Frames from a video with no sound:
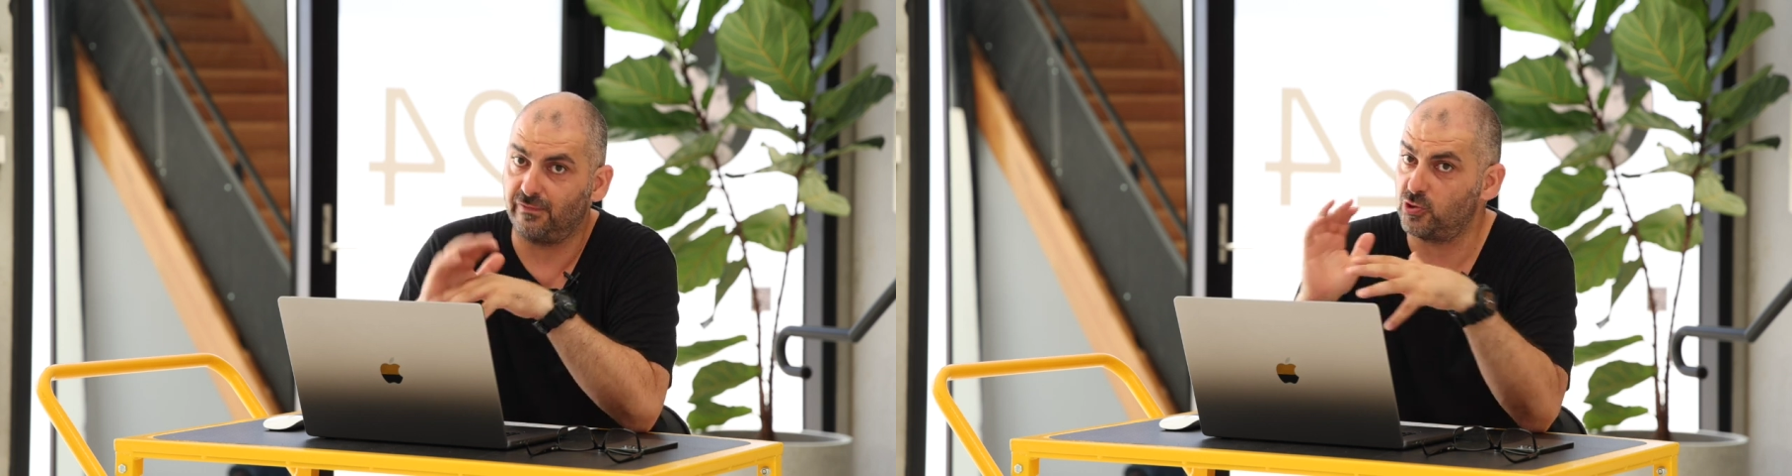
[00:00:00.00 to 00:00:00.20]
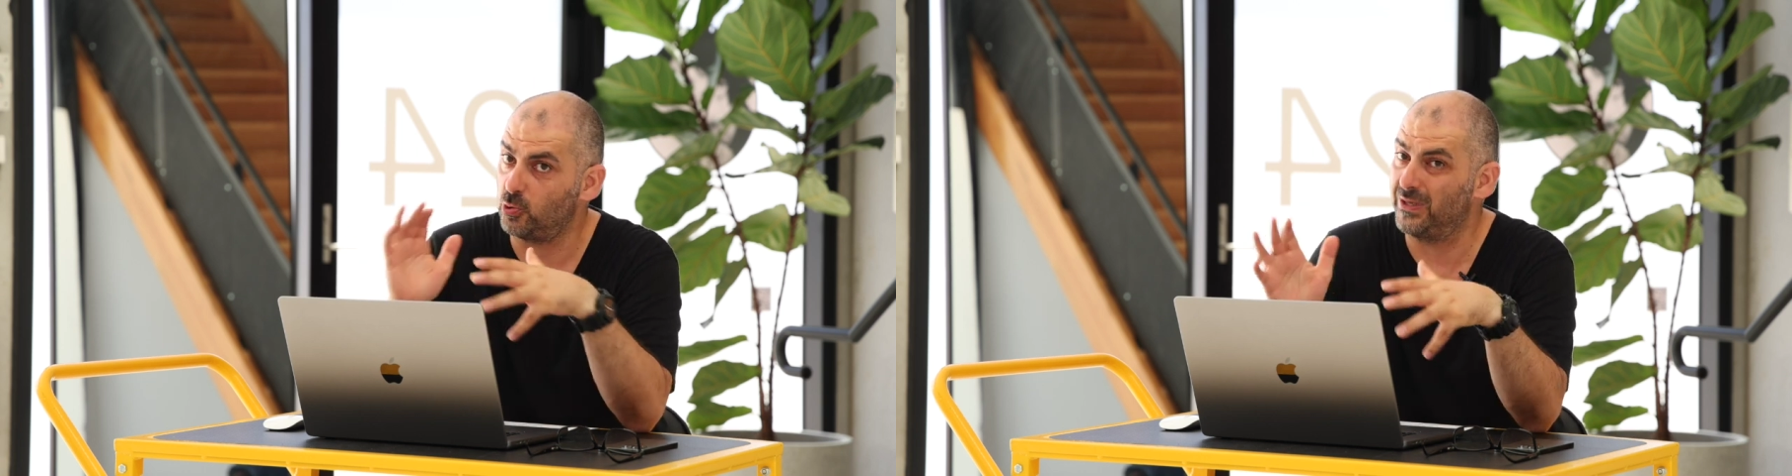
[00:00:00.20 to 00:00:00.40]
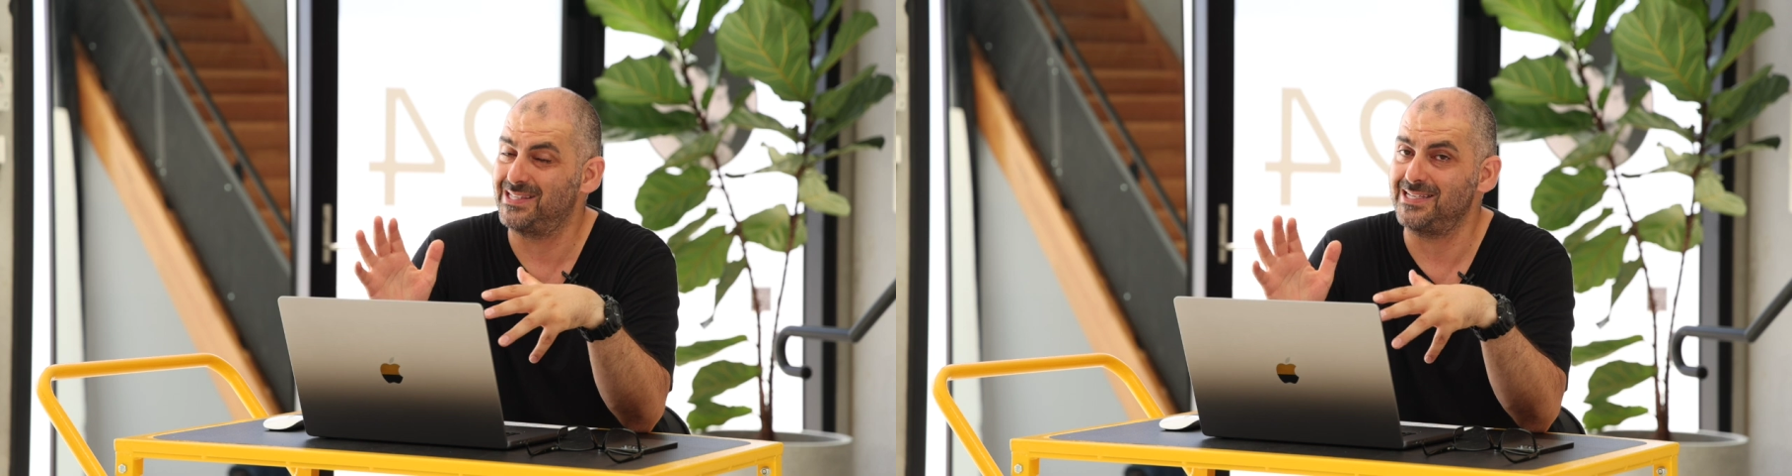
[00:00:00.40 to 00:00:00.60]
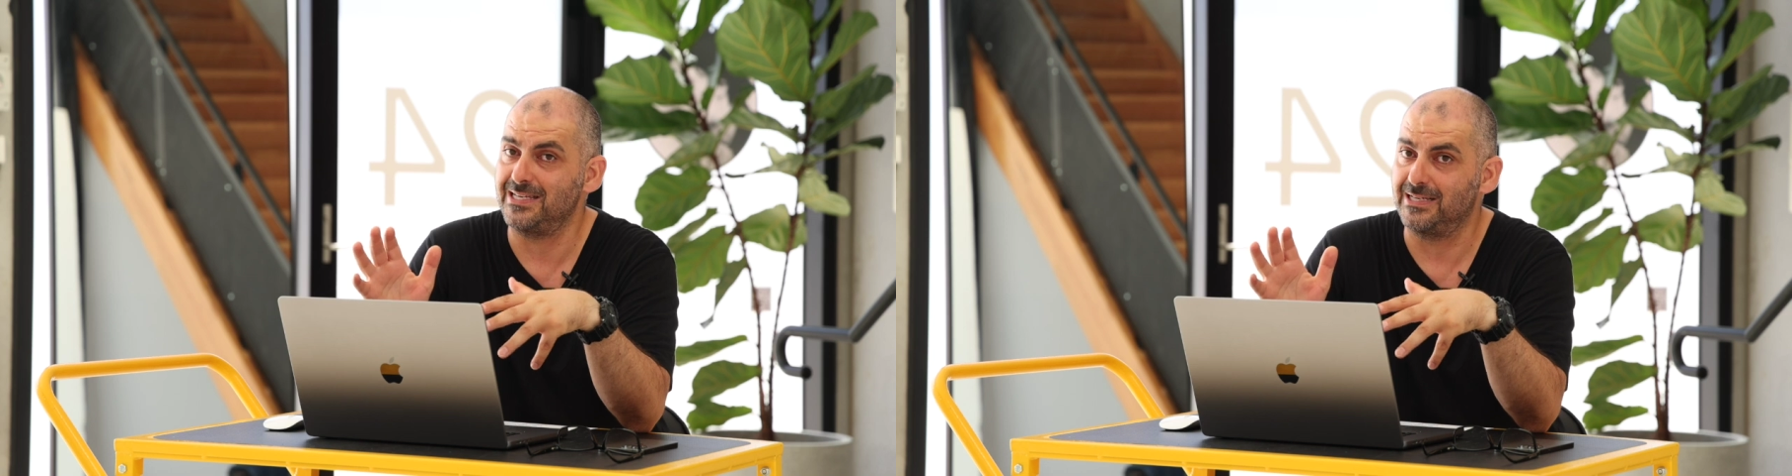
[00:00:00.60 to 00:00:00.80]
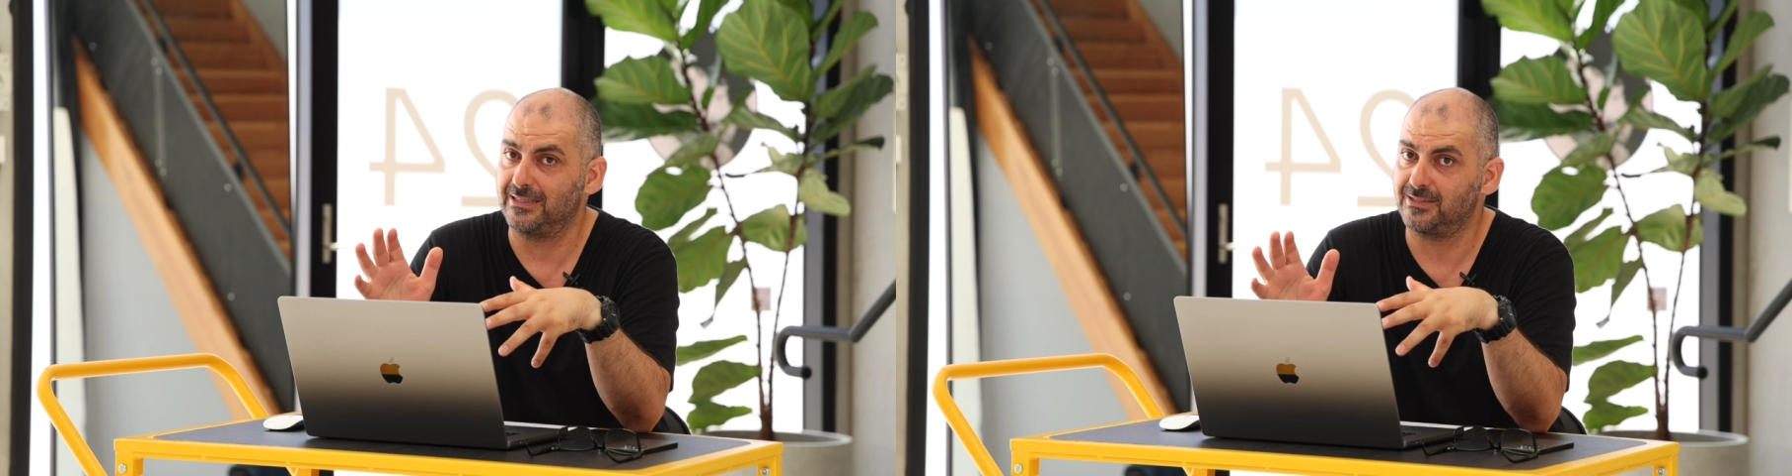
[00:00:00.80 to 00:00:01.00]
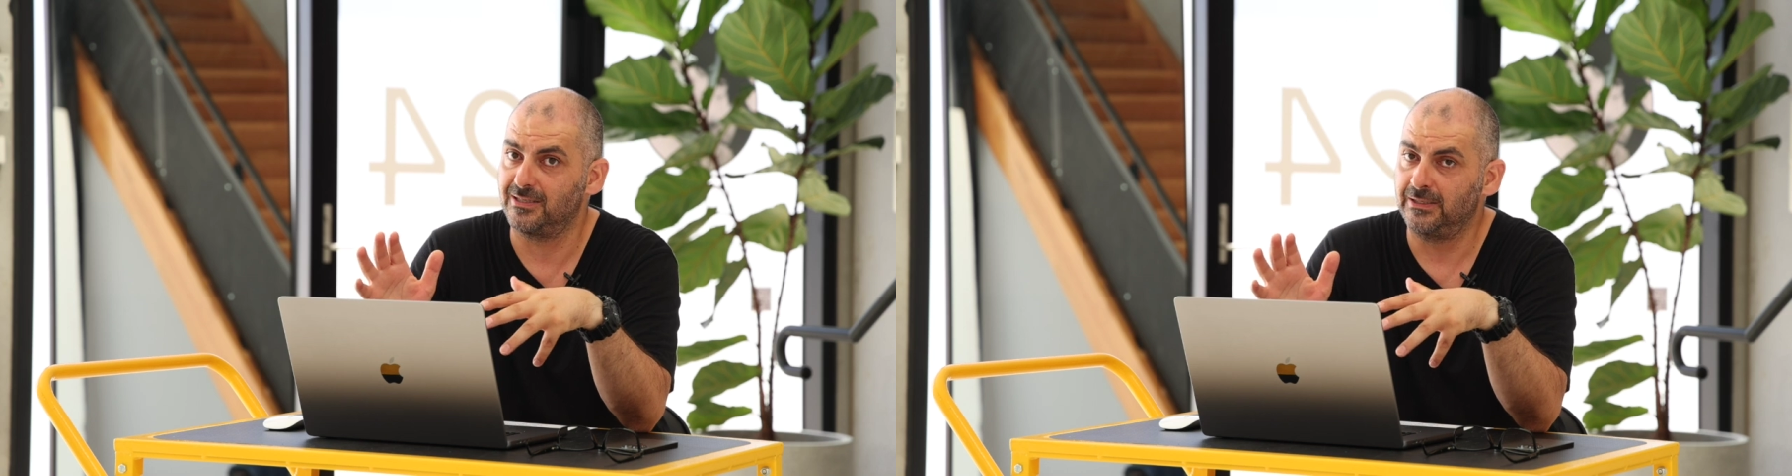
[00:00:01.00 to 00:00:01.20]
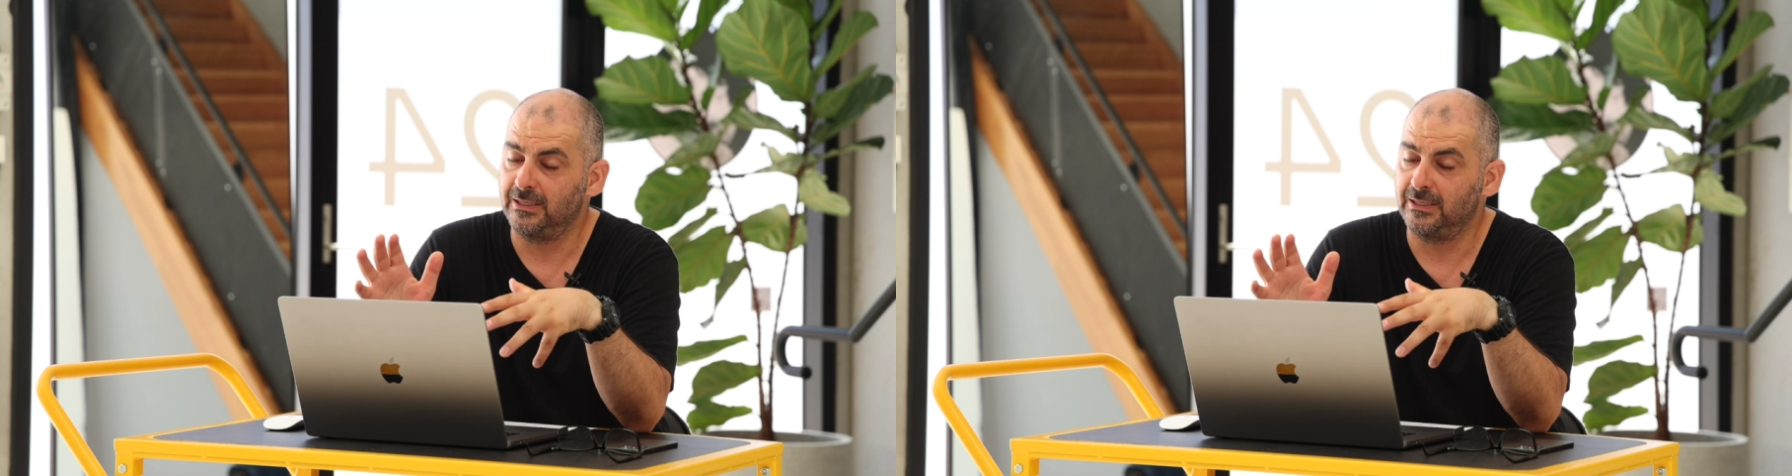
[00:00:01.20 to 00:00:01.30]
for 20 years.